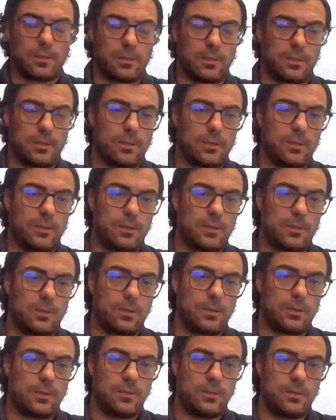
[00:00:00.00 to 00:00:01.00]

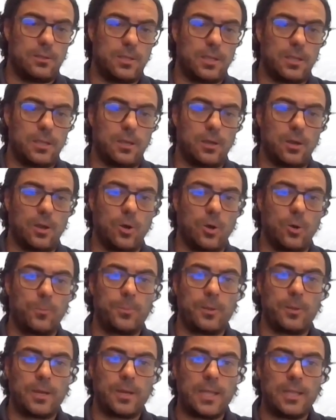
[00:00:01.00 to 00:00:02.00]
The
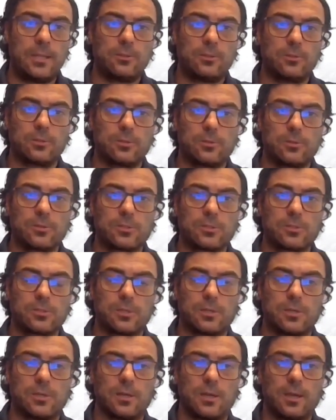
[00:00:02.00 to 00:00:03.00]
operators
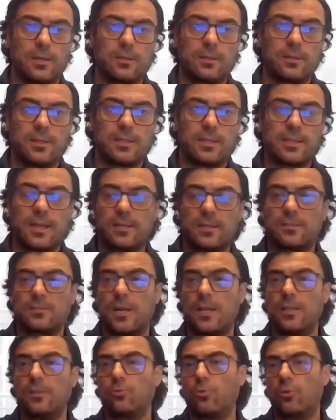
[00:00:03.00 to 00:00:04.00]
that are
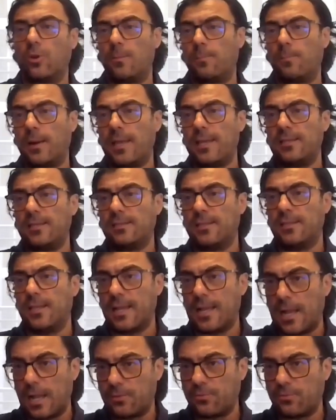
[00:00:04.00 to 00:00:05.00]
trying to replace the
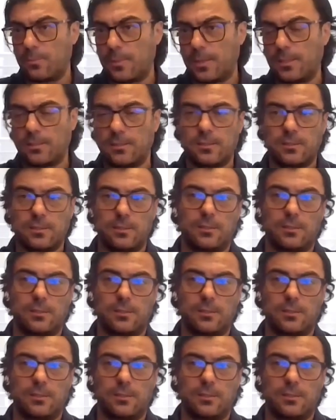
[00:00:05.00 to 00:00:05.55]
government